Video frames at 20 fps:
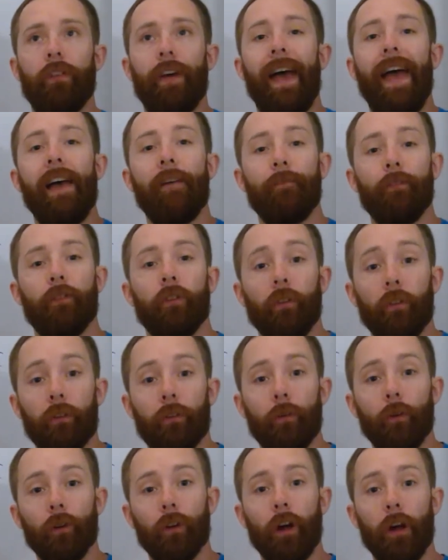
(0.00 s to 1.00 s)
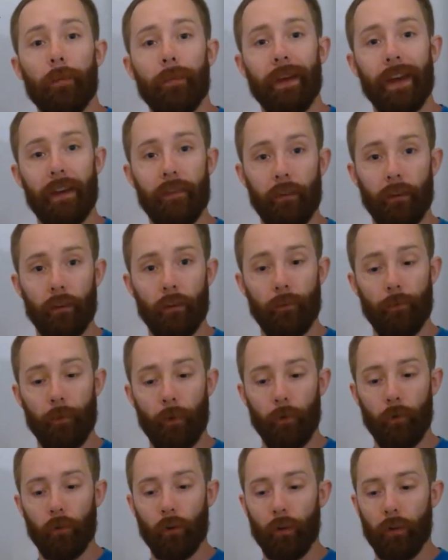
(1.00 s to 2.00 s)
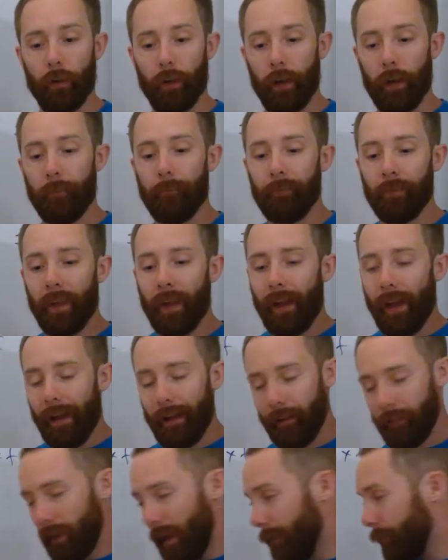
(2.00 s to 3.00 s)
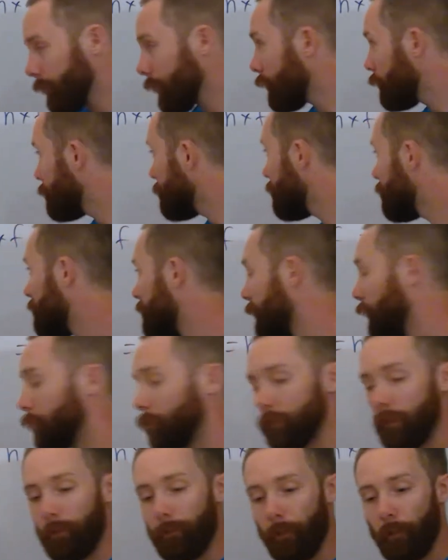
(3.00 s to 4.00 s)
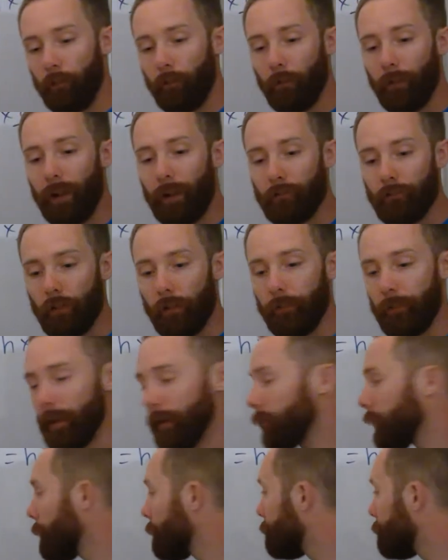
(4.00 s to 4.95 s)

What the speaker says: evidence for light behaving as a photon. Okay, and it's evidence for this thing called the photoelectric effect.